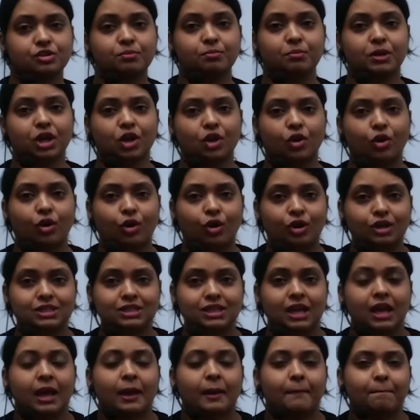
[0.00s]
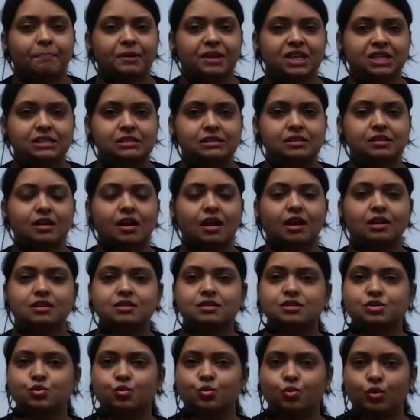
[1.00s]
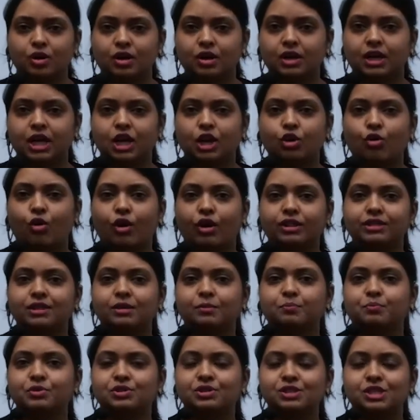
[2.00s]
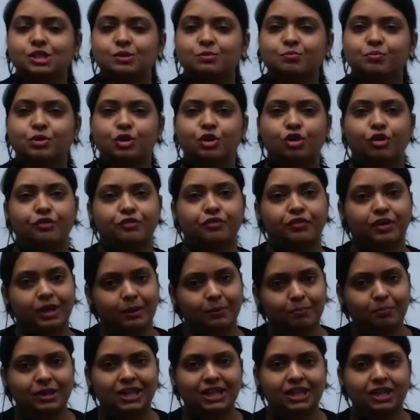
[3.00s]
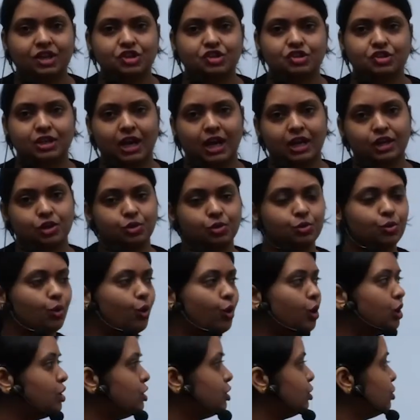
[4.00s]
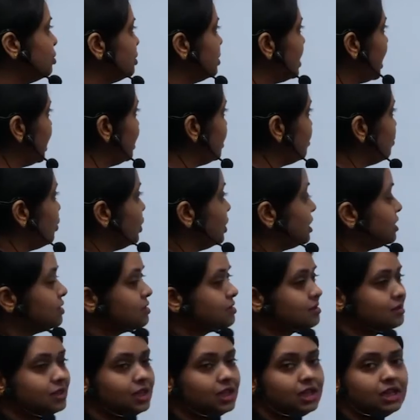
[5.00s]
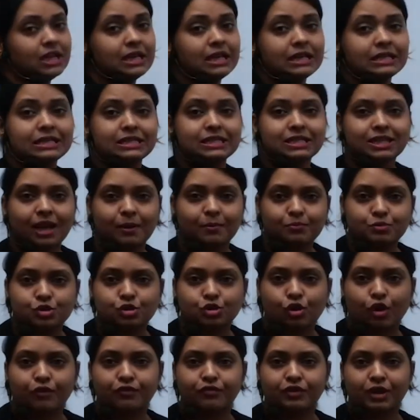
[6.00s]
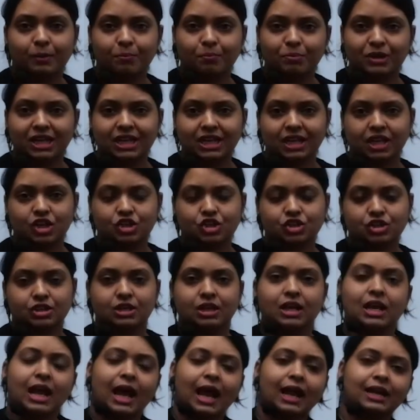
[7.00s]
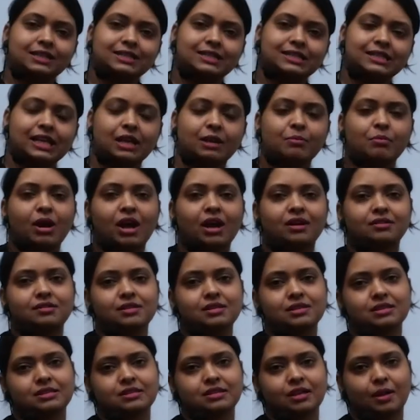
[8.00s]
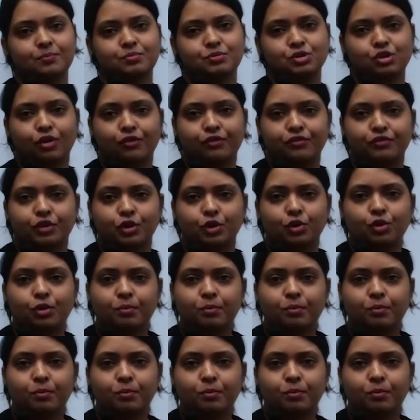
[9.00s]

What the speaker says: because PCR is working on the principle of replication, and you all know that what is the steps of replication, and same are the steps of your